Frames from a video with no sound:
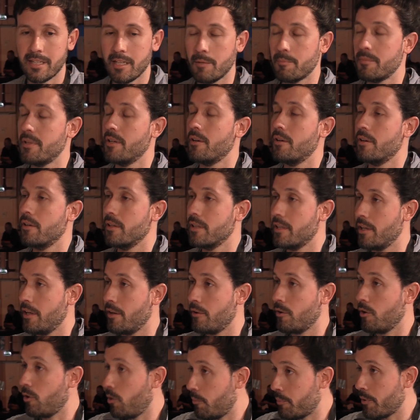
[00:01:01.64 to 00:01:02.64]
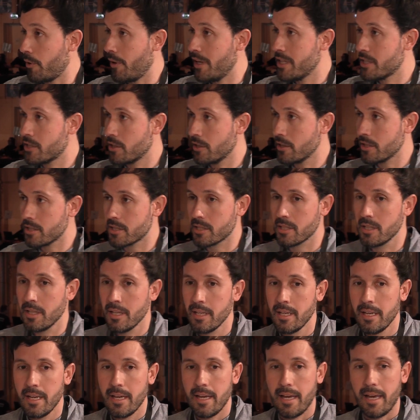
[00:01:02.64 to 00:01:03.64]
up their operations,
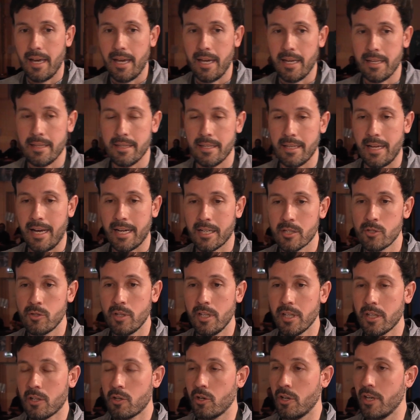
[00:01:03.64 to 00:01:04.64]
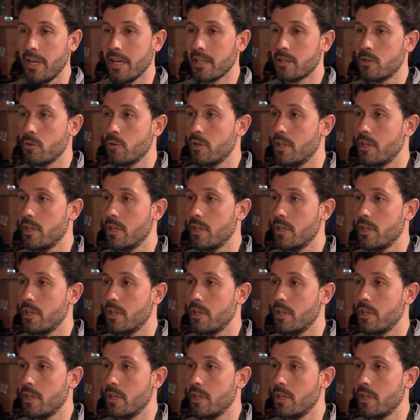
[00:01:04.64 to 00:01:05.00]
and actually connect to